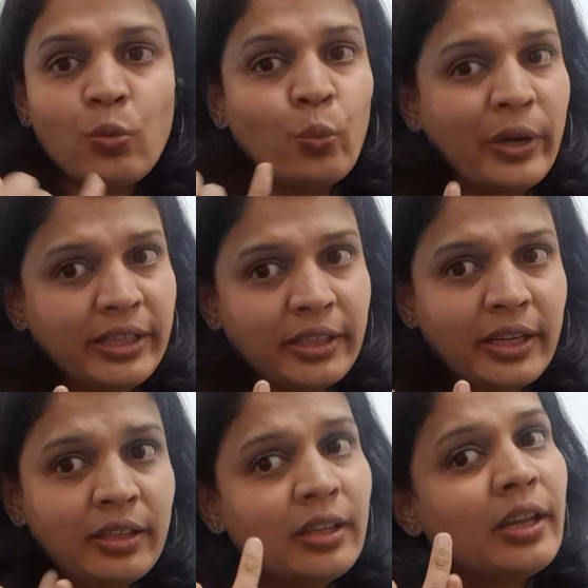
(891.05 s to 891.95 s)
weight
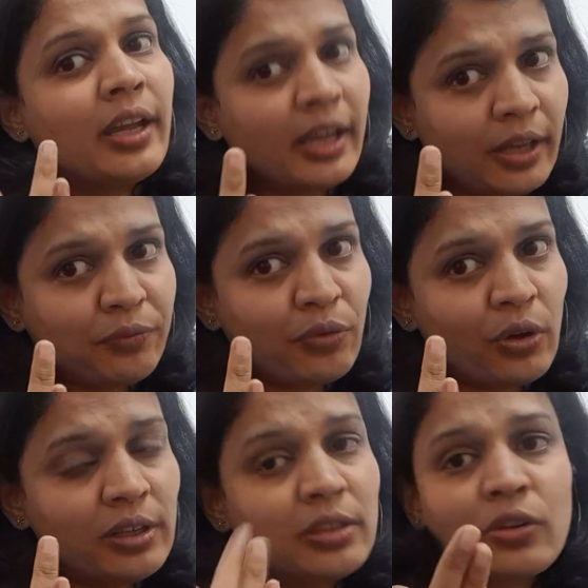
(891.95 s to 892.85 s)
gain, hair
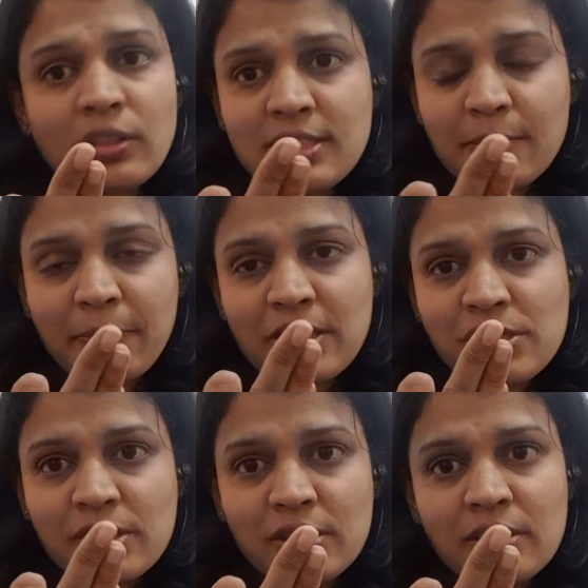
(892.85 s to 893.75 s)
fall,
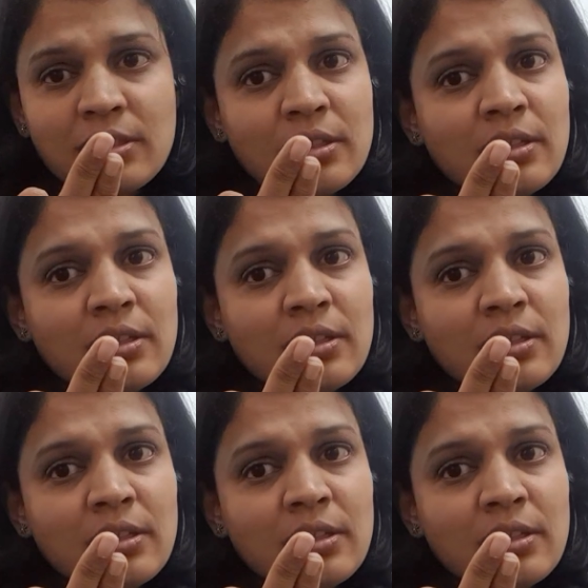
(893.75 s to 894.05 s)
constipation,